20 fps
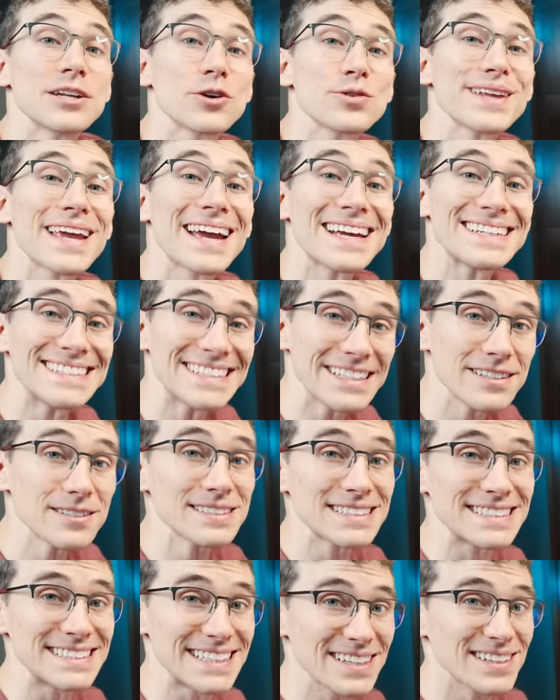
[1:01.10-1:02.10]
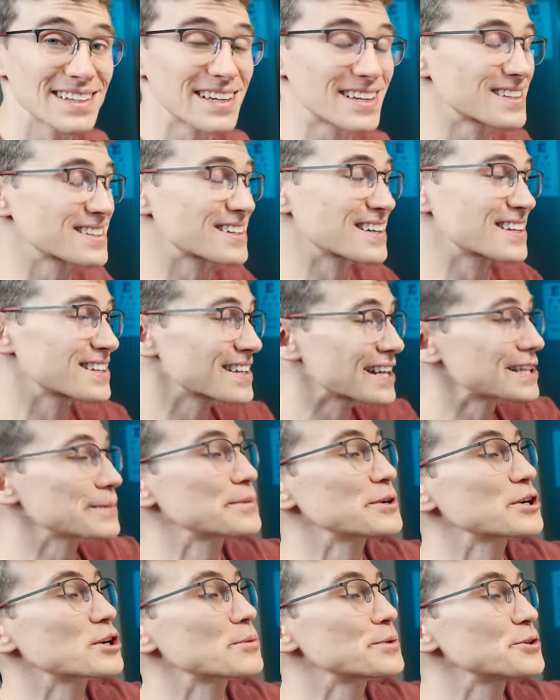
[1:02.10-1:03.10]
the ideal distance to set
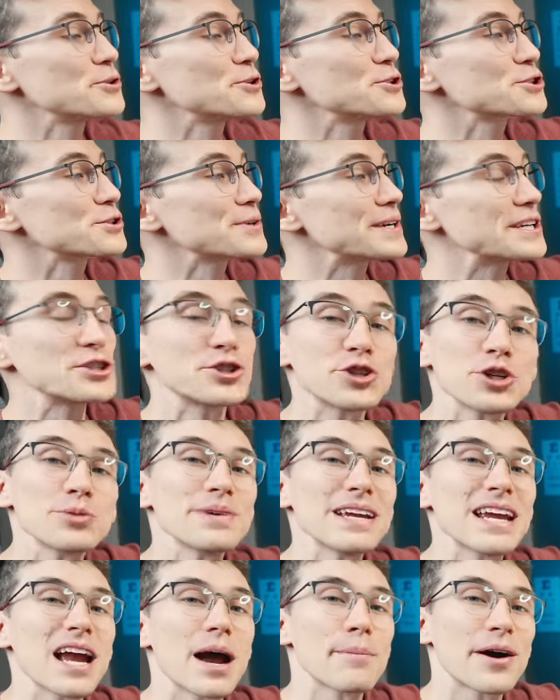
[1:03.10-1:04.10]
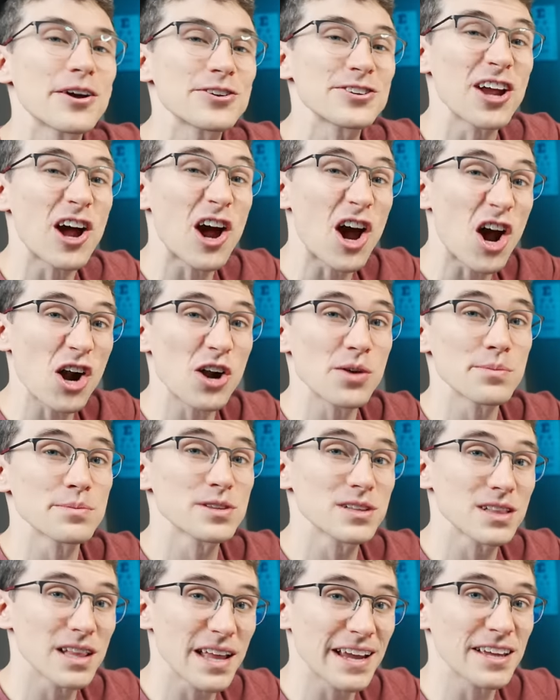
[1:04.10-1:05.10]
up your computer screen should be about an
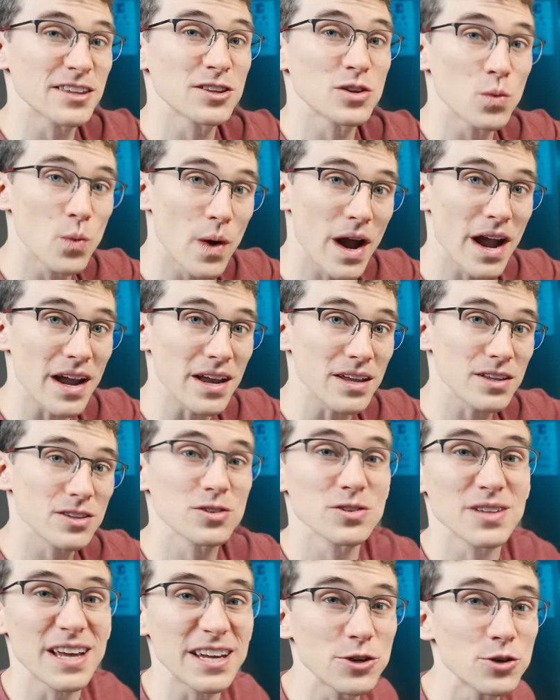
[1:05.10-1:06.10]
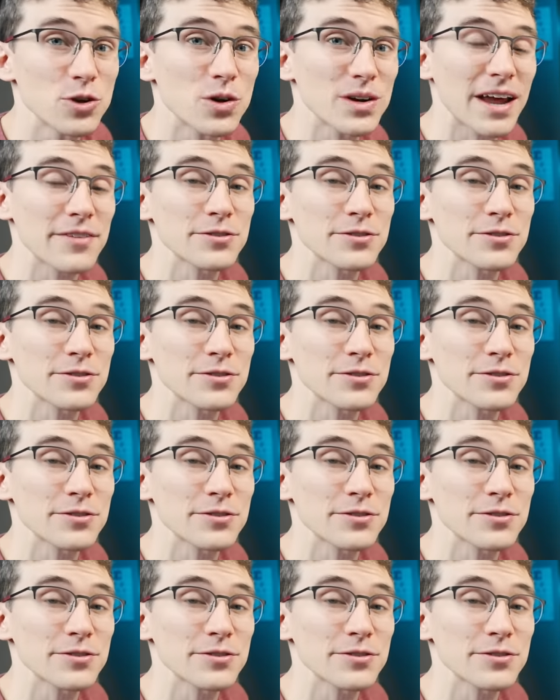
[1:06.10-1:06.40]
arm's length away so that you don't have